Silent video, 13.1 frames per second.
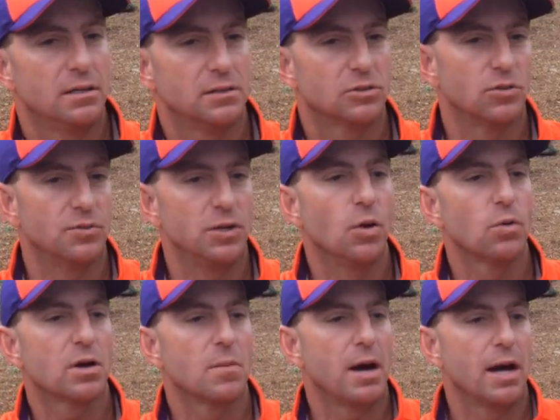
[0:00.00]
So if you
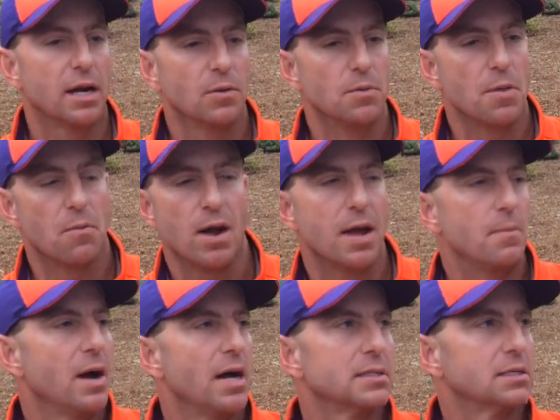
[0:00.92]
don't come out here with the
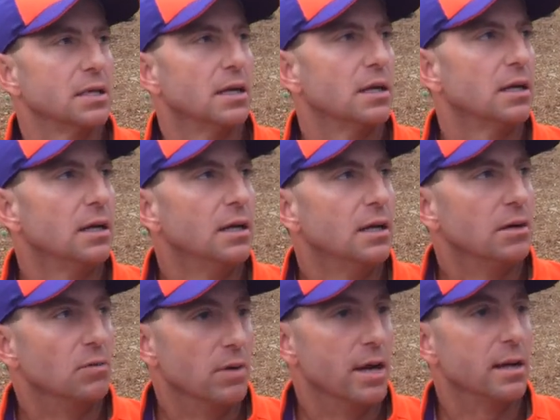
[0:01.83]
right mindset,
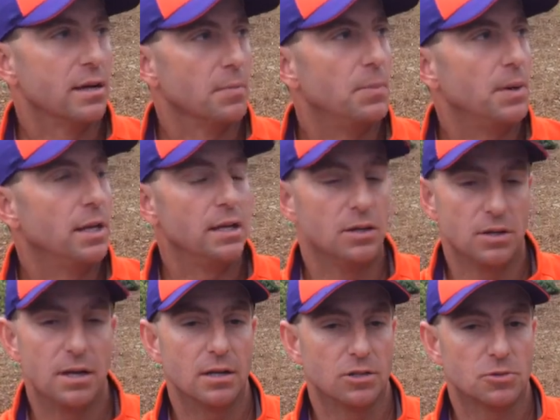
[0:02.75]
ready to compete, you
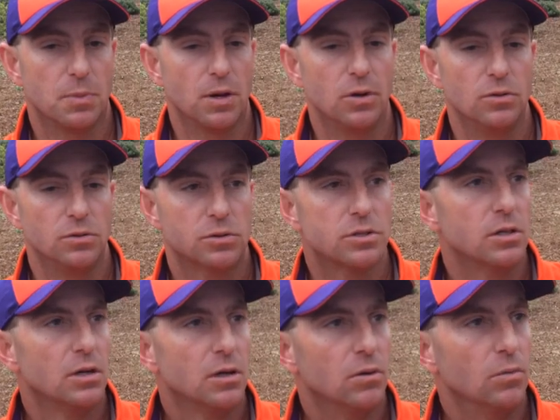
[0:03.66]
get exposed
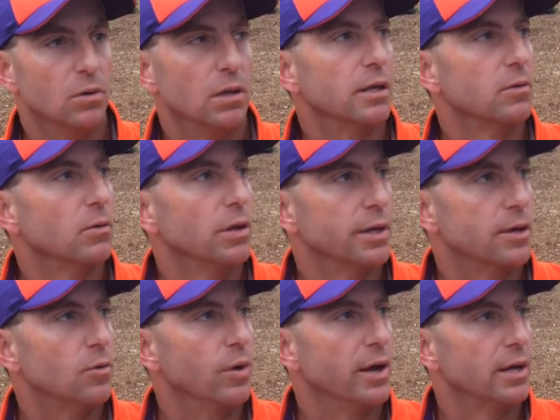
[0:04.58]
really, really
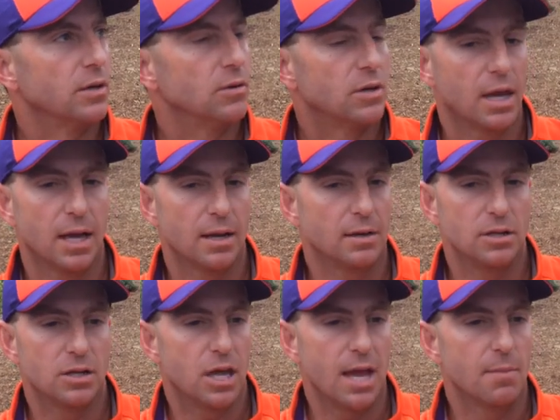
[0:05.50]
quick.
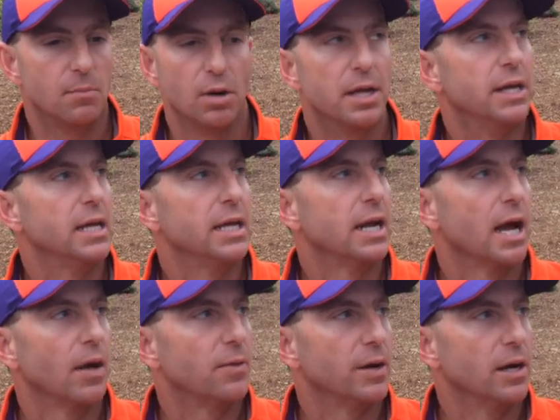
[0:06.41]
You can't blend in
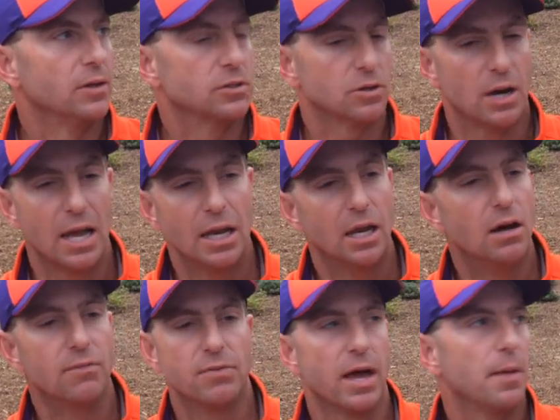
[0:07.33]
out there. So I
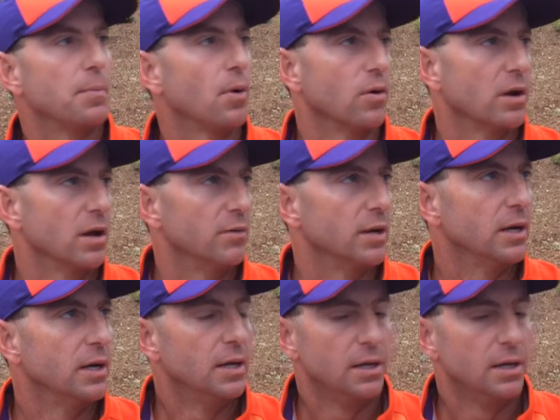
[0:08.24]
love that part of it.